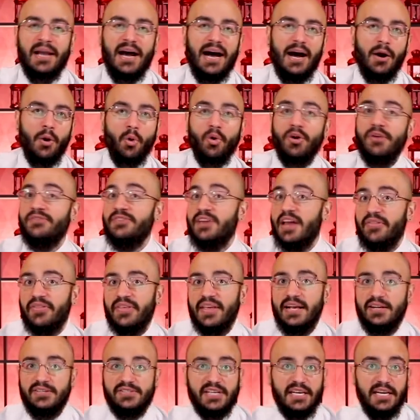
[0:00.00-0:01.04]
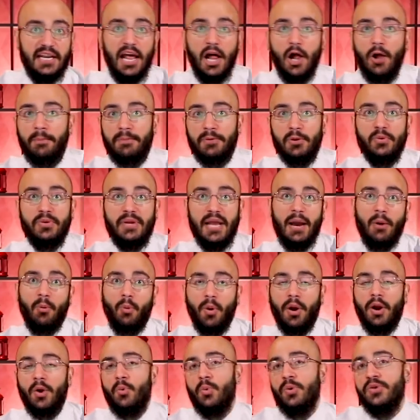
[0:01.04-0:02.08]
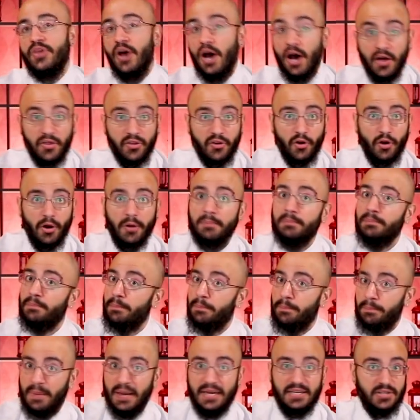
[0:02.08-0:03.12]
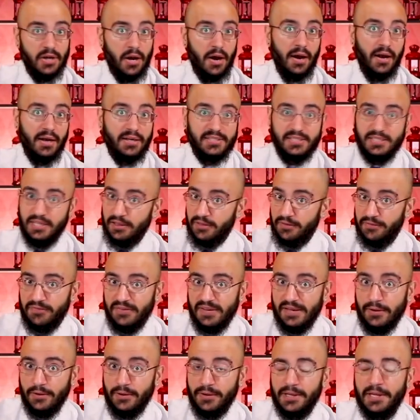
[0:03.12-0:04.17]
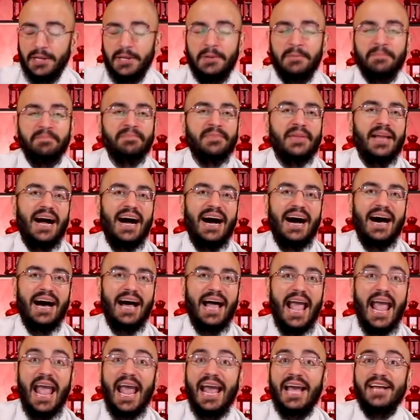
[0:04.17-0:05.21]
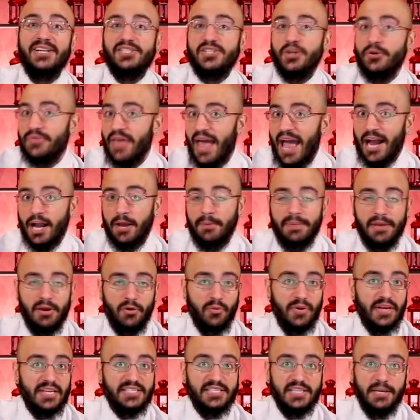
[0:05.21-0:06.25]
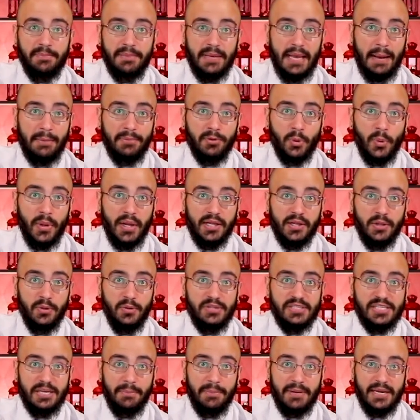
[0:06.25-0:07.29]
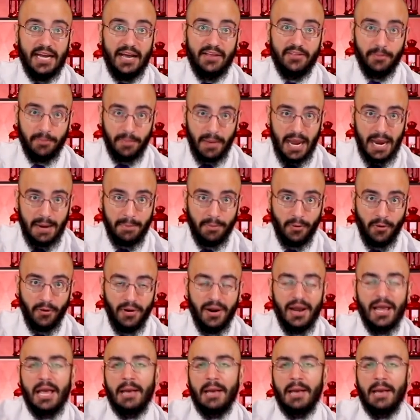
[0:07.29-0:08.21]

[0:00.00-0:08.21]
uh, or if nothing else, can help you network with other big dogs in the field. Uh, and so that could be a reason to be able to include somebody on the paper.